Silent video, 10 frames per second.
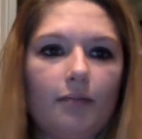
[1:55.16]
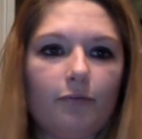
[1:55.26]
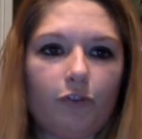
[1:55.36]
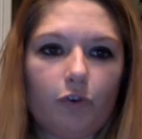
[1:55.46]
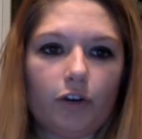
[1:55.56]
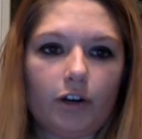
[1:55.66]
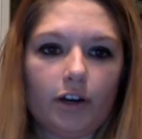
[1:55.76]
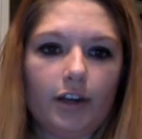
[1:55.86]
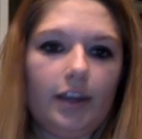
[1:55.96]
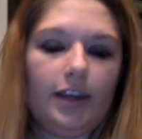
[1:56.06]

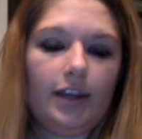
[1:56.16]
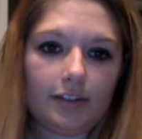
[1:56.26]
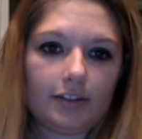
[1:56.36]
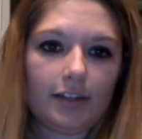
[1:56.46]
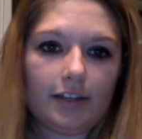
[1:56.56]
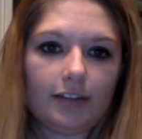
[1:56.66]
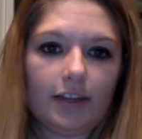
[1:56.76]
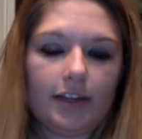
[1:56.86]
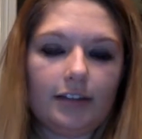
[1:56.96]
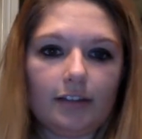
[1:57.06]
For instance,
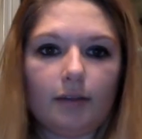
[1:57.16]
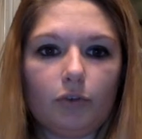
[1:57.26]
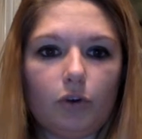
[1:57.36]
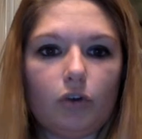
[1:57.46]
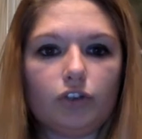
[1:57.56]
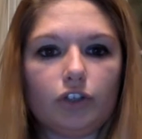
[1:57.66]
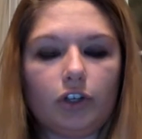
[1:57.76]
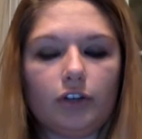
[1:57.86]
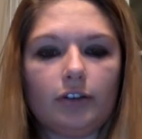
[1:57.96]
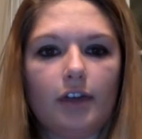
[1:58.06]
in some
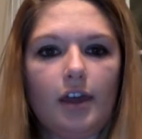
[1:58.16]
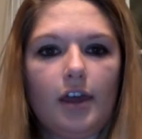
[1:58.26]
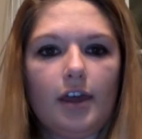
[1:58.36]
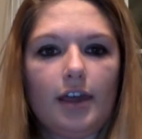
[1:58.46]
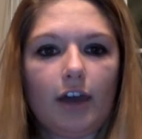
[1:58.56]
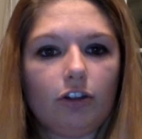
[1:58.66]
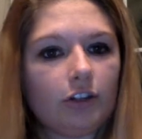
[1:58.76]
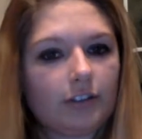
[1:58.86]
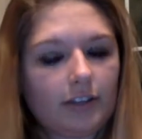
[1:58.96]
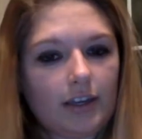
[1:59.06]
cultures,
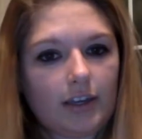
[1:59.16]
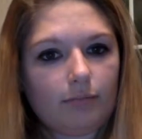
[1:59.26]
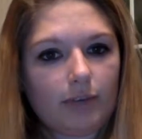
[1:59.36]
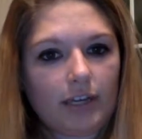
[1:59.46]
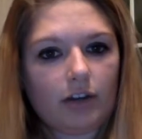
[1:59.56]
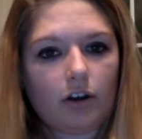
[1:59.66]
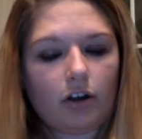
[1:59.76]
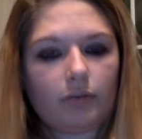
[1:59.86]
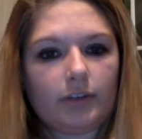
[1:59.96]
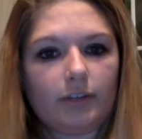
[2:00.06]
elders and men
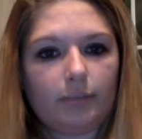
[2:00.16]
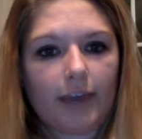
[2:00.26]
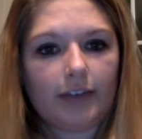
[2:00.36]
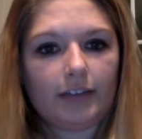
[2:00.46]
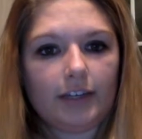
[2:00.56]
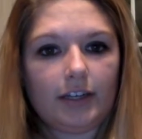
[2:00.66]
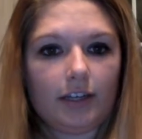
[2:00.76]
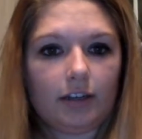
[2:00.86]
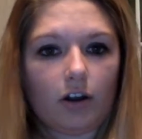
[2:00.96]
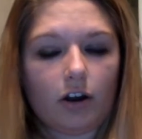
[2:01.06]
are respected
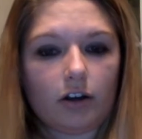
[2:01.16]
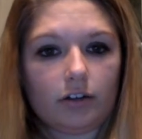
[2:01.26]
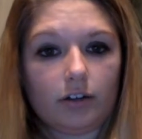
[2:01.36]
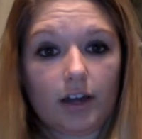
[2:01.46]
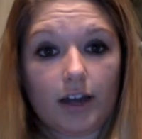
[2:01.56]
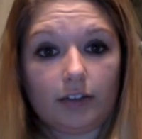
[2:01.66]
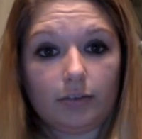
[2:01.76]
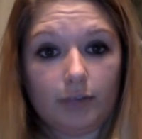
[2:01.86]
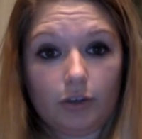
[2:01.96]
and are not to be